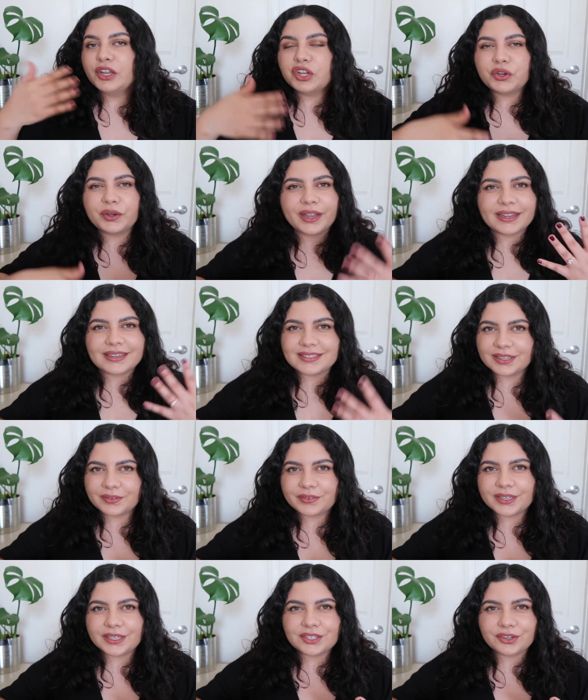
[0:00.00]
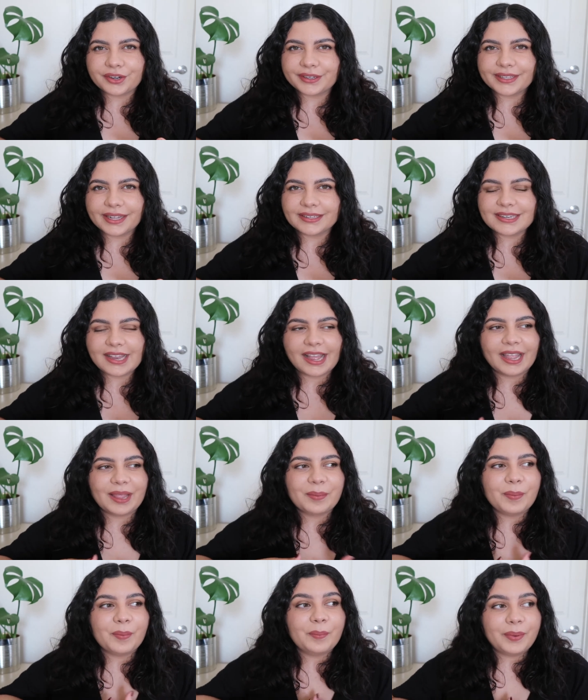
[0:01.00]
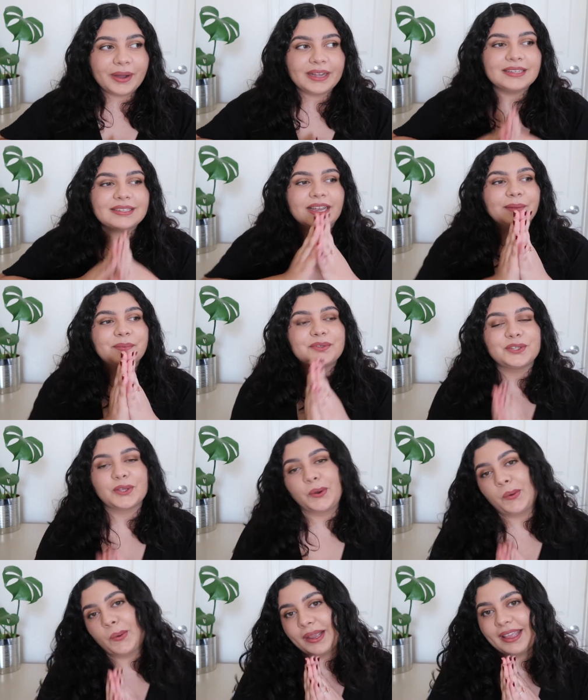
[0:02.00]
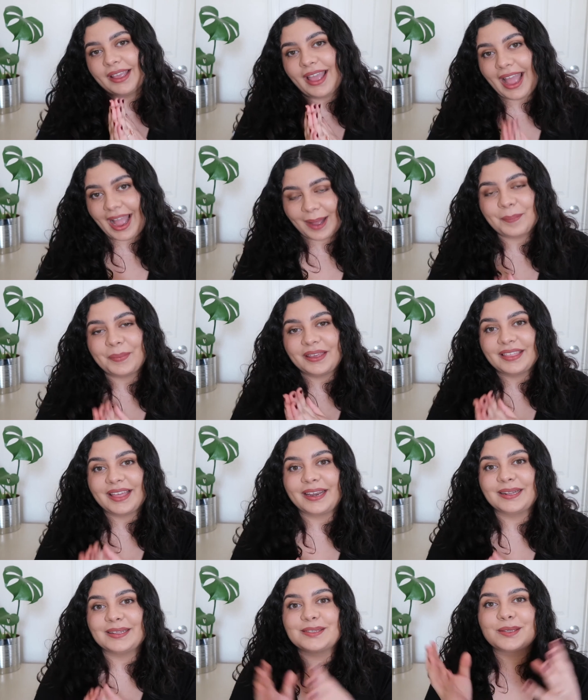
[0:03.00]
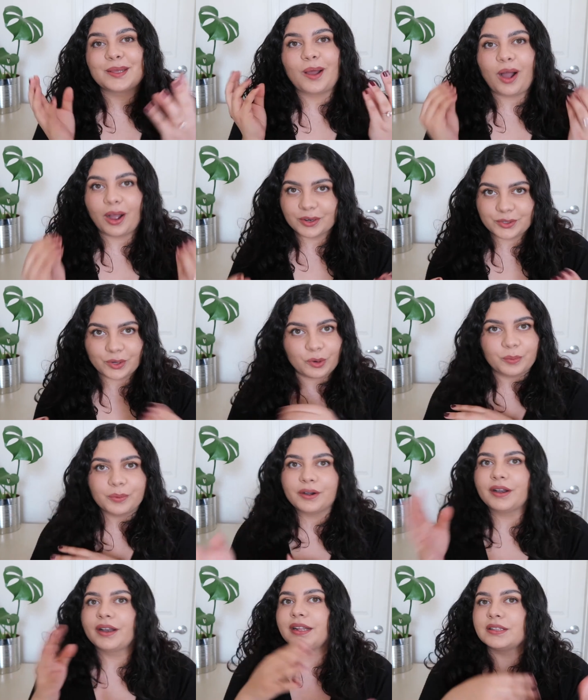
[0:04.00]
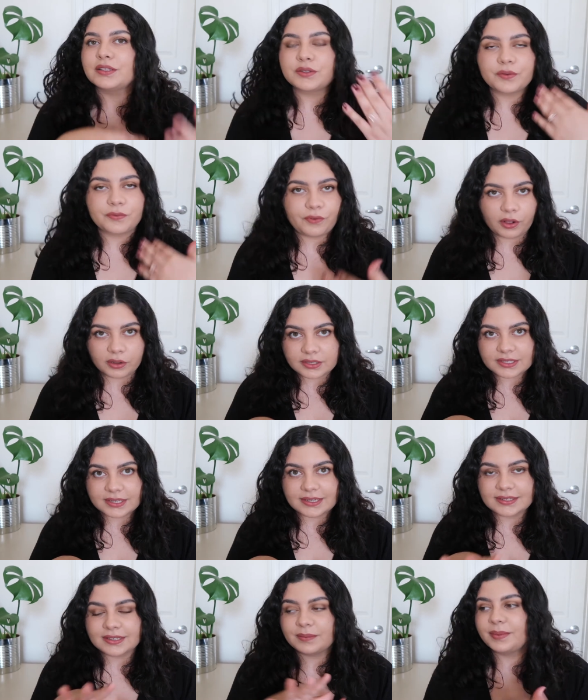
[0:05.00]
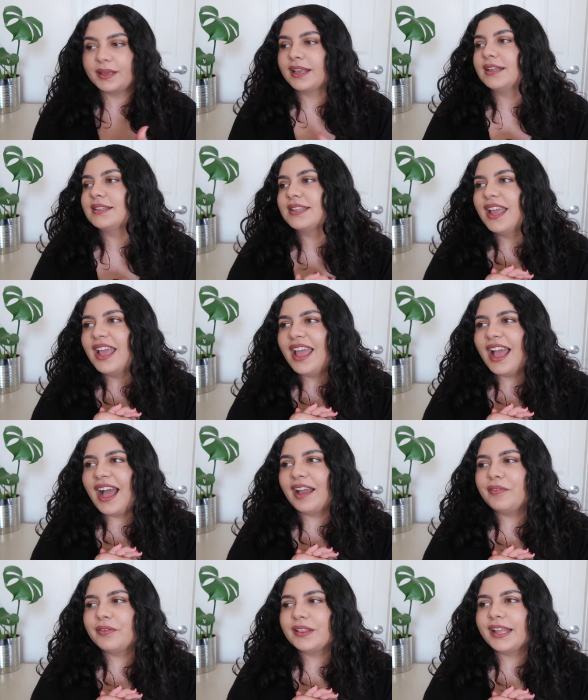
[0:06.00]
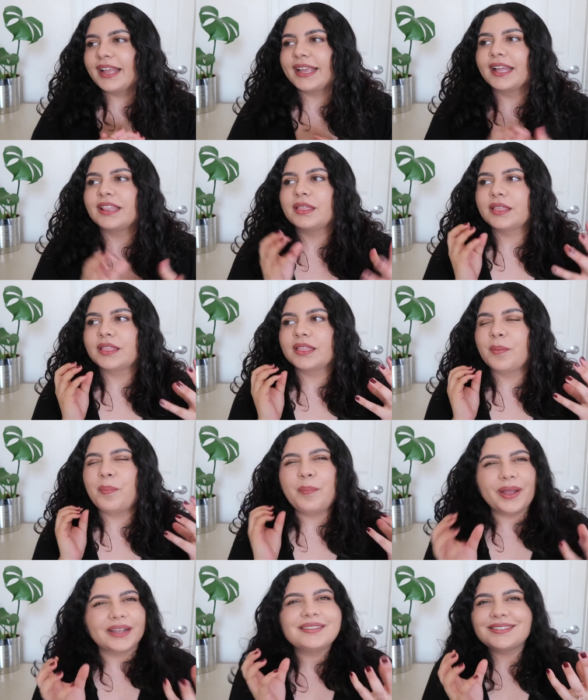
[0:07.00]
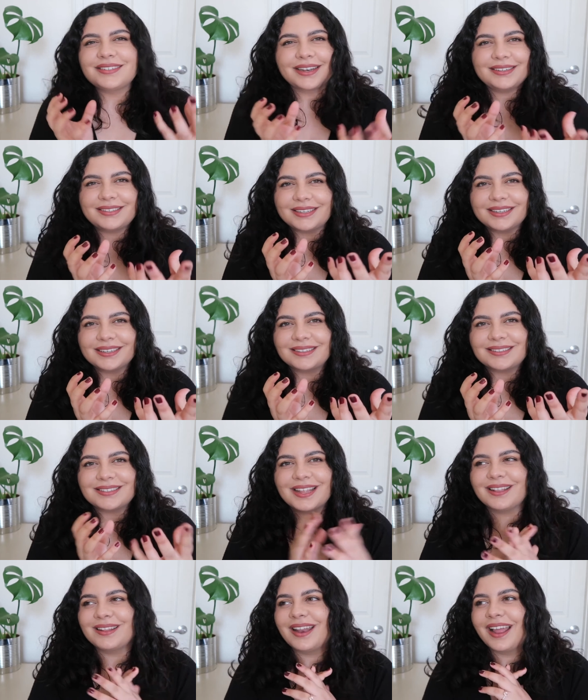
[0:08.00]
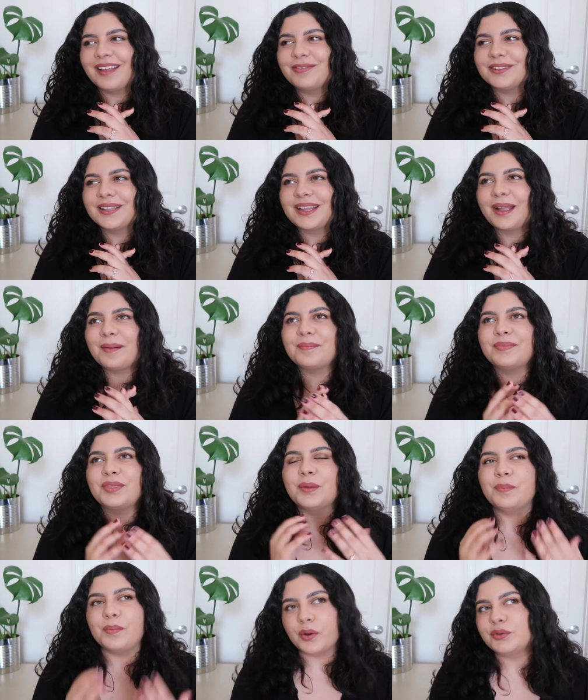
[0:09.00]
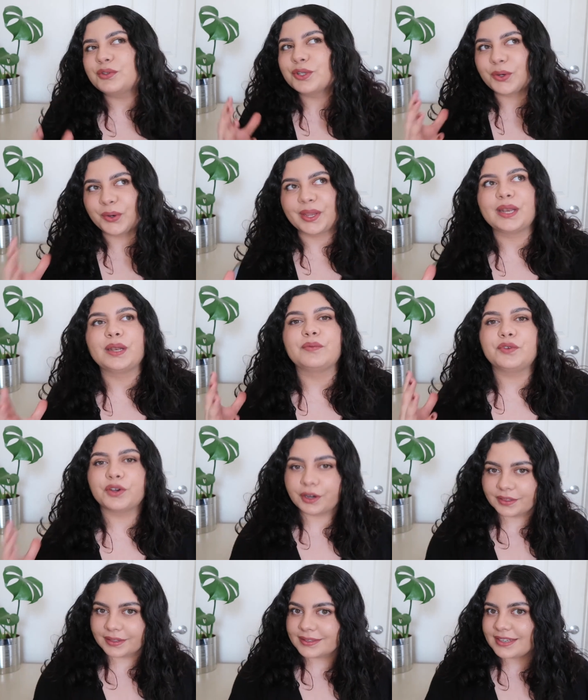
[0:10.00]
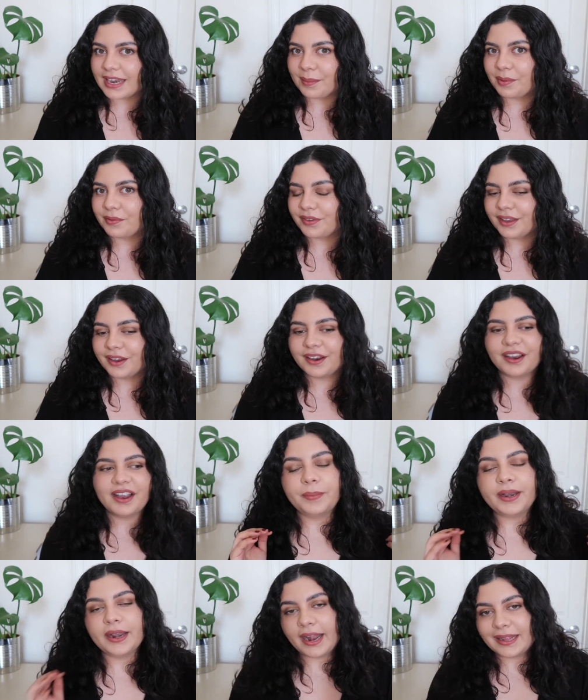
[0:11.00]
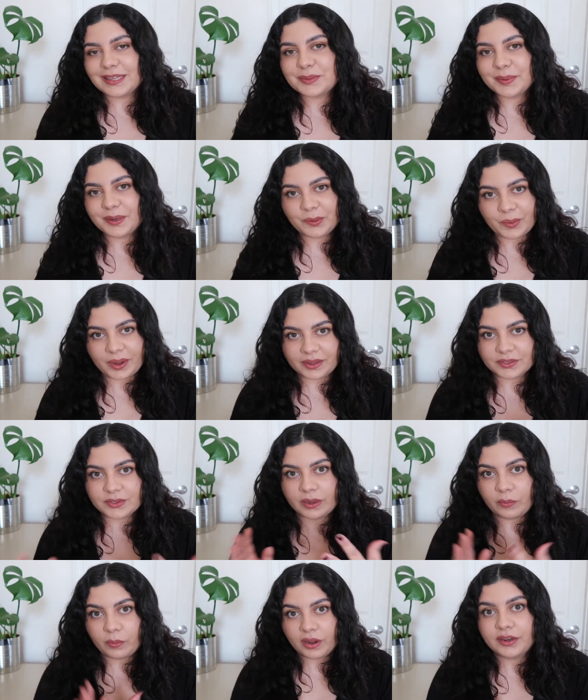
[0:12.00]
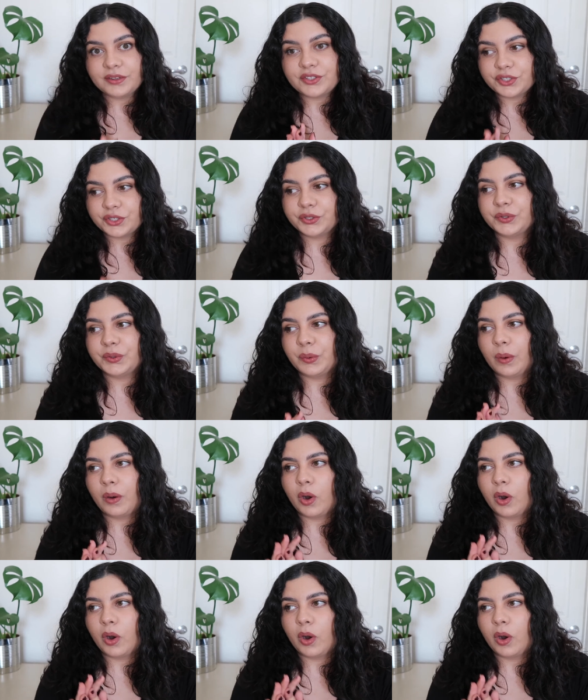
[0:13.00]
creativity during that time, but I'm so happy that it's October, it's fall season because I feel like I get the best ideas and I feel like I'm the most creative during this time of year but it has been a while so I wanted to